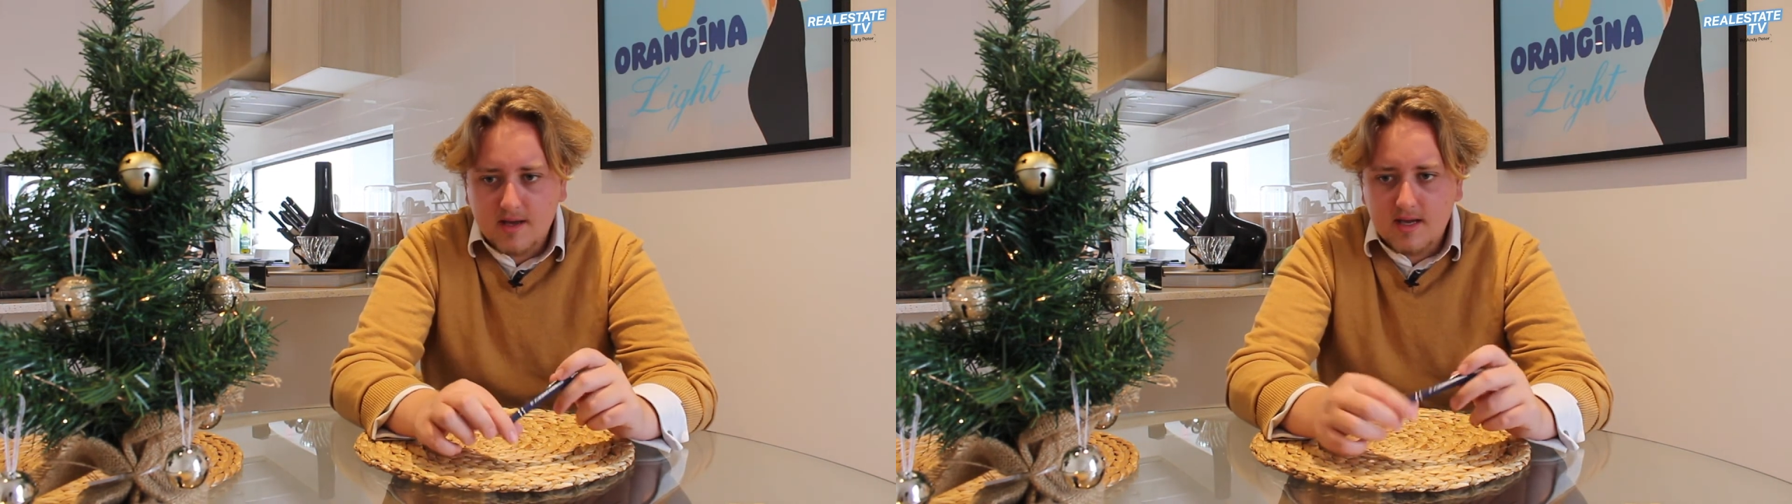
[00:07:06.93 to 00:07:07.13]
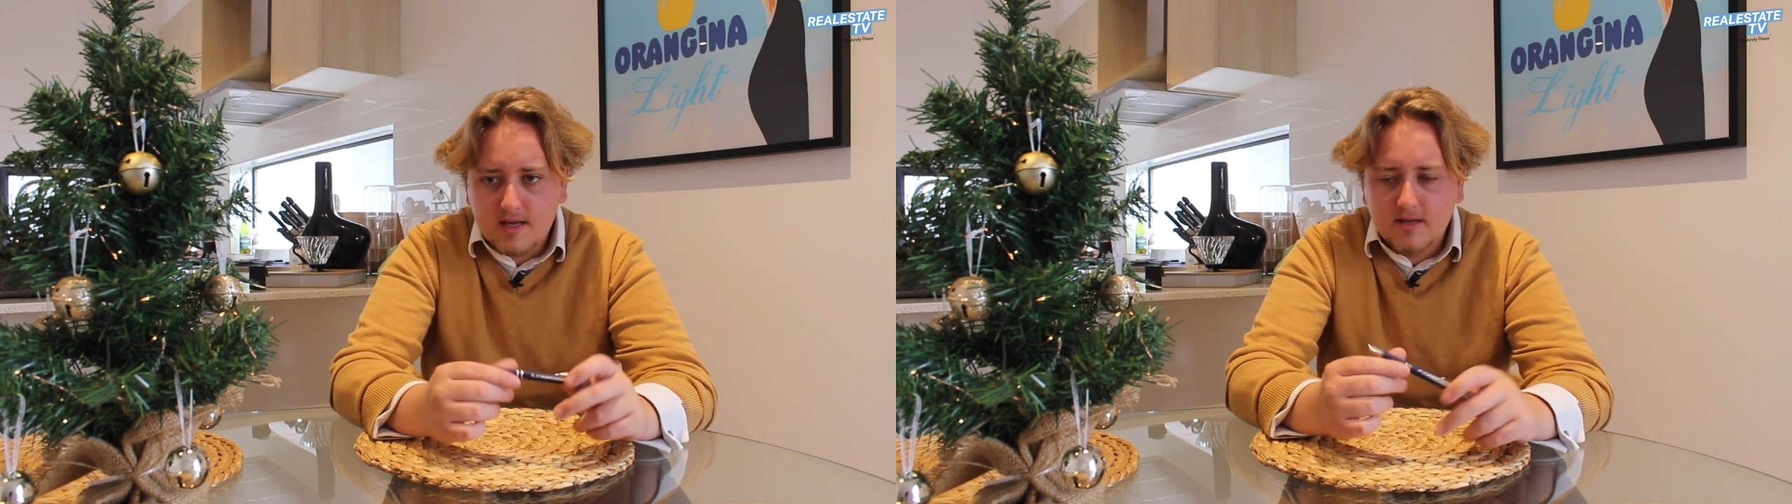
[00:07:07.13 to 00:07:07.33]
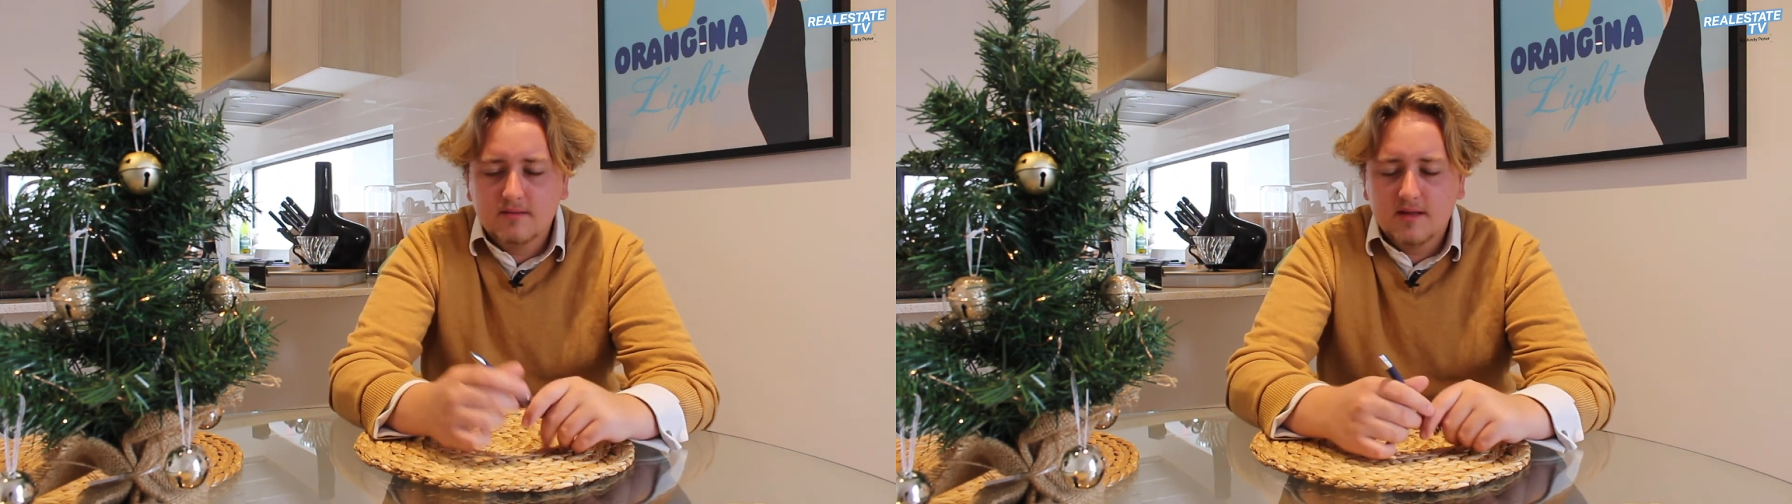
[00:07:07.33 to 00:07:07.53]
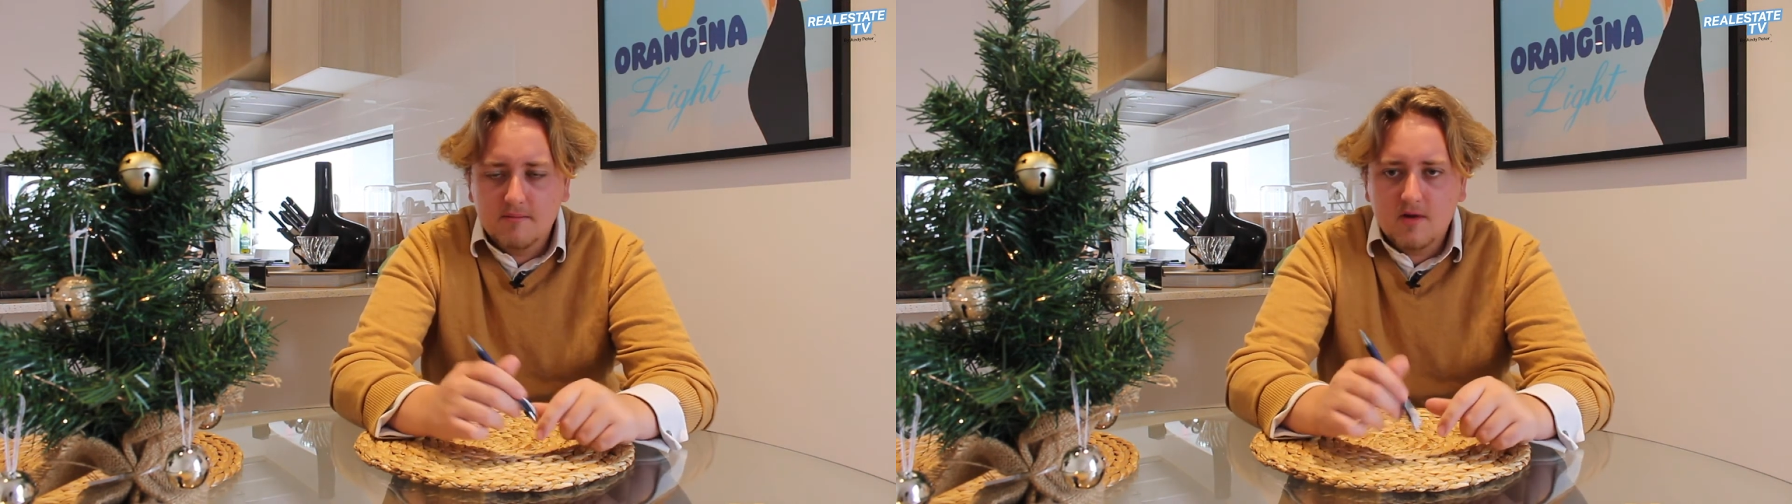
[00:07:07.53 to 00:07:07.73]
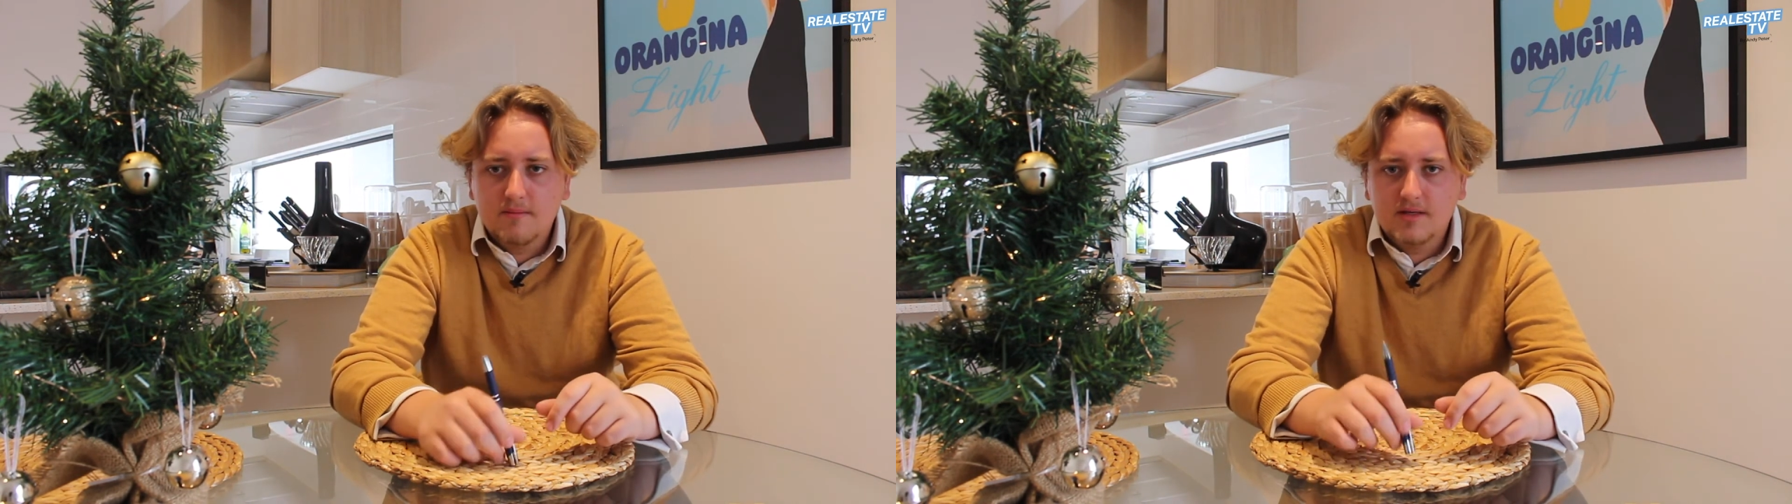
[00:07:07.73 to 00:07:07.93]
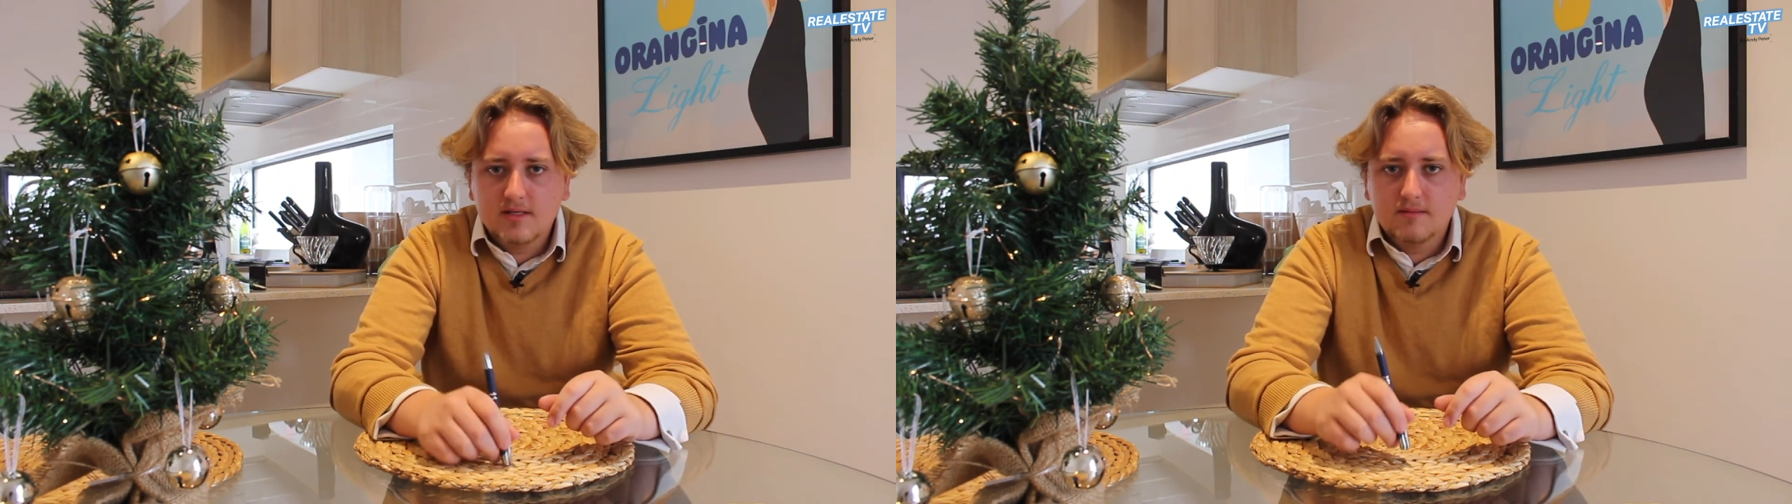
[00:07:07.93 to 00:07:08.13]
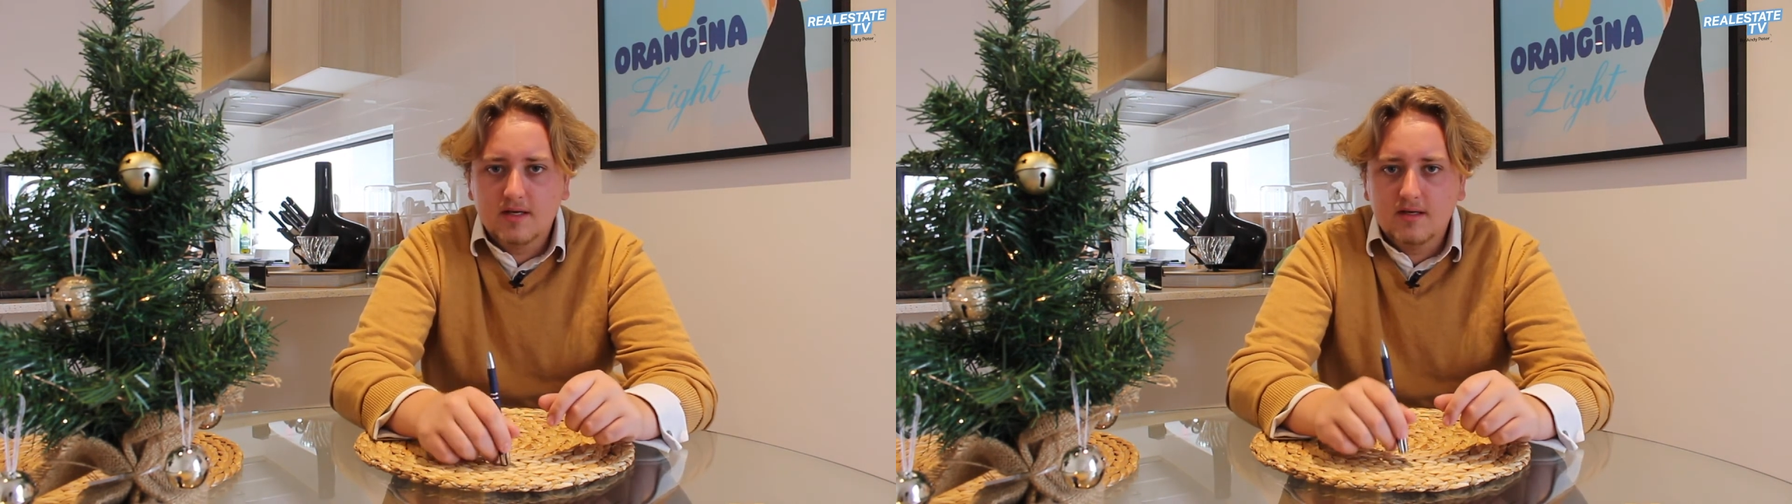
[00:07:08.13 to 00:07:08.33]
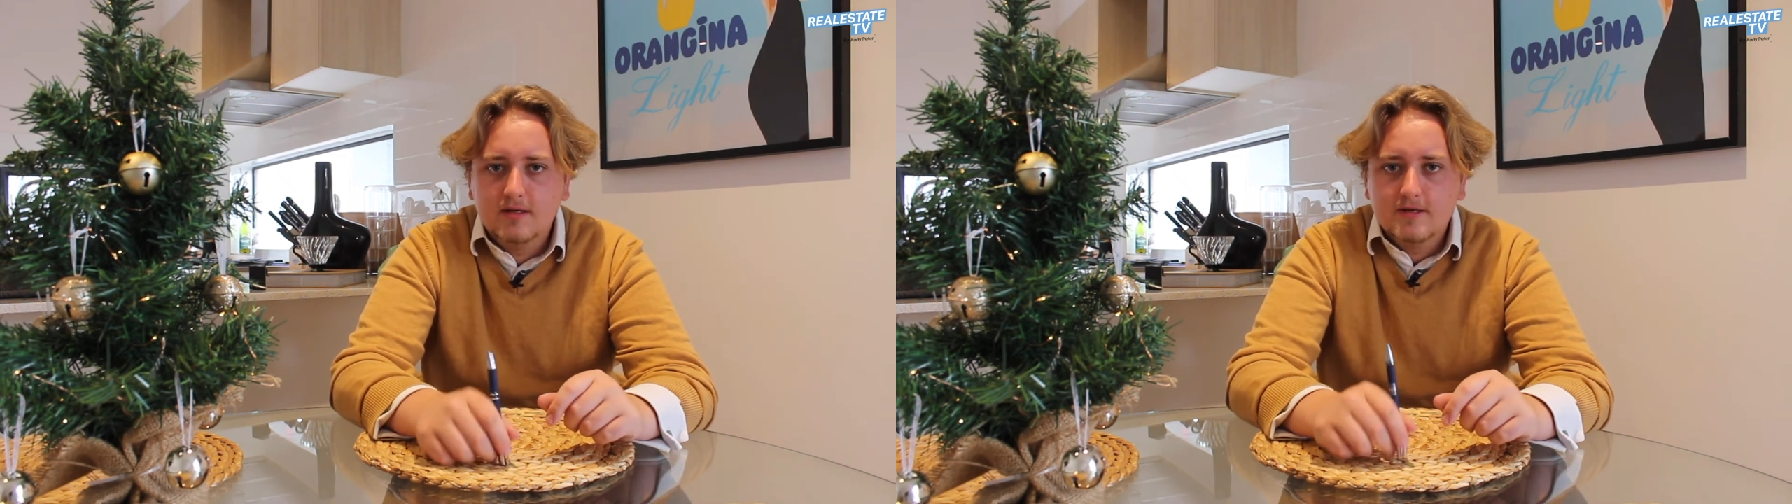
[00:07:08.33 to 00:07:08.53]
be
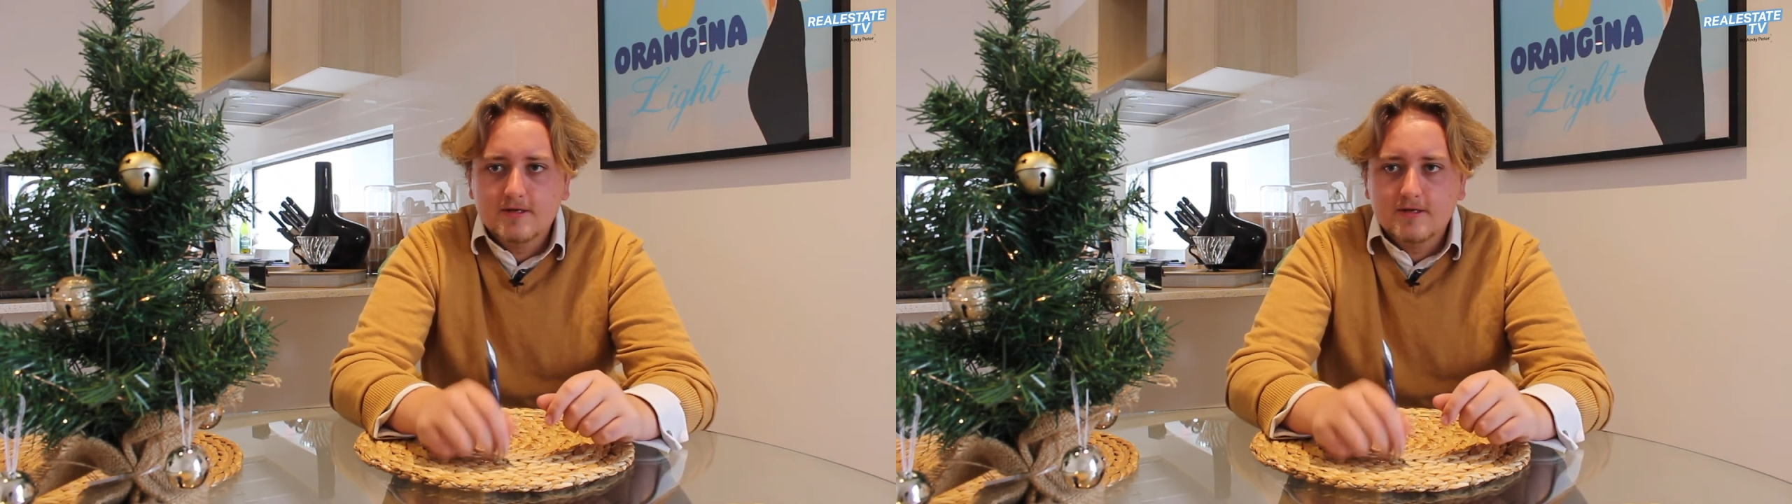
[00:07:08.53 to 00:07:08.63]
something